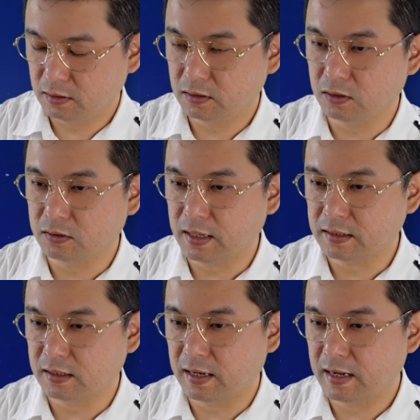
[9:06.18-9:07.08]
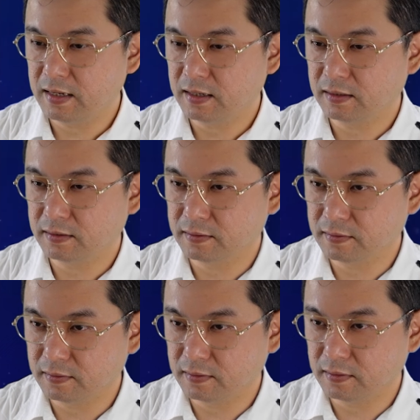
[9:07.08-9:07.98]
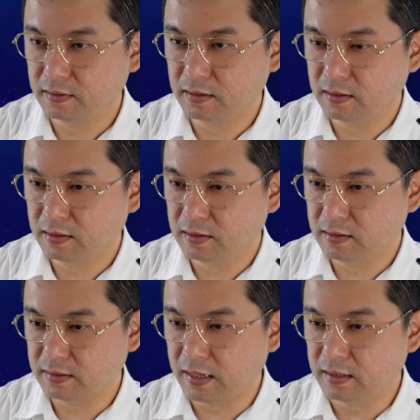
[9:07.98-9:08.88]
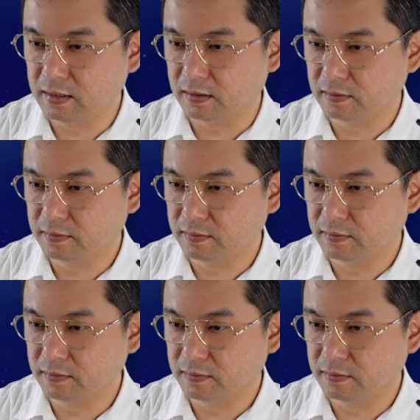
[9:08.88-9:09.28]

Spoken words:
So text align, center.